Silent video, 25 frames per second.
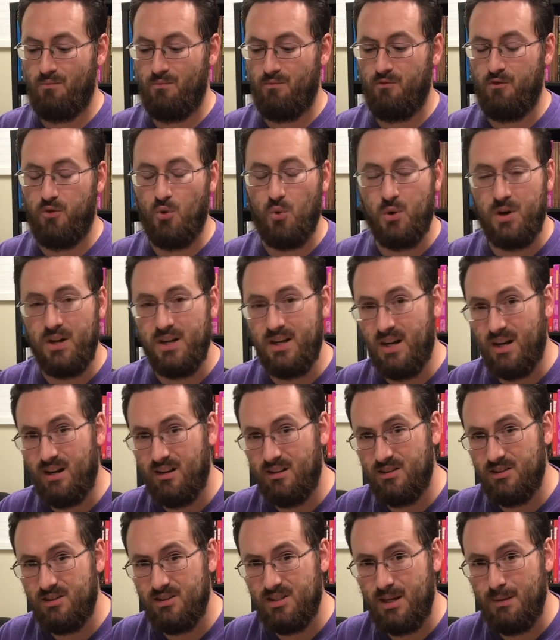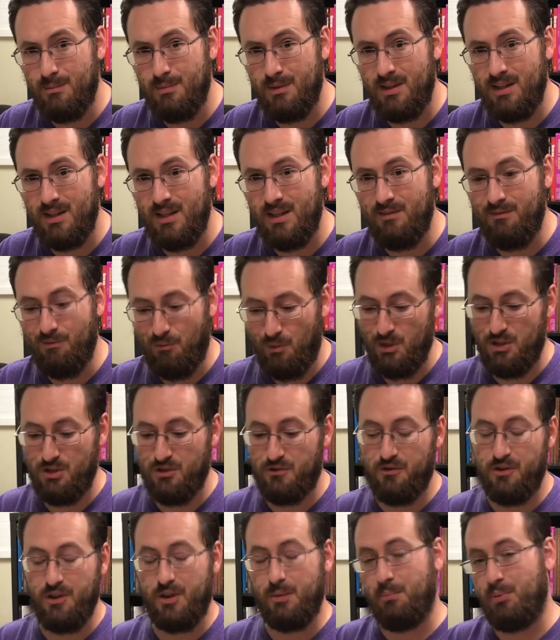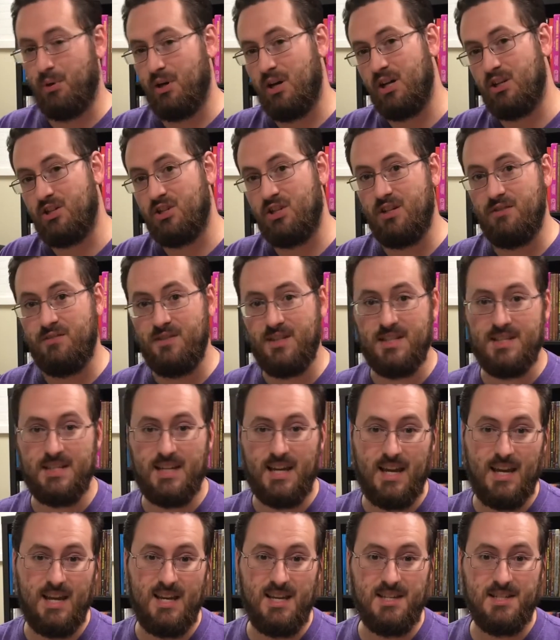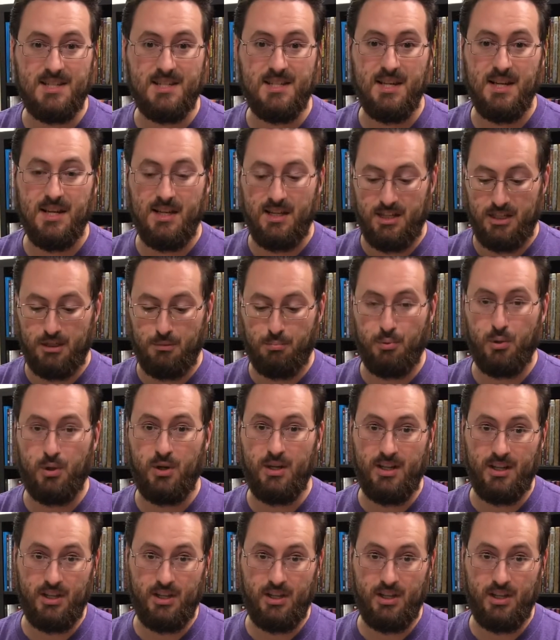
$40, I believe, which for the production of this case is pretty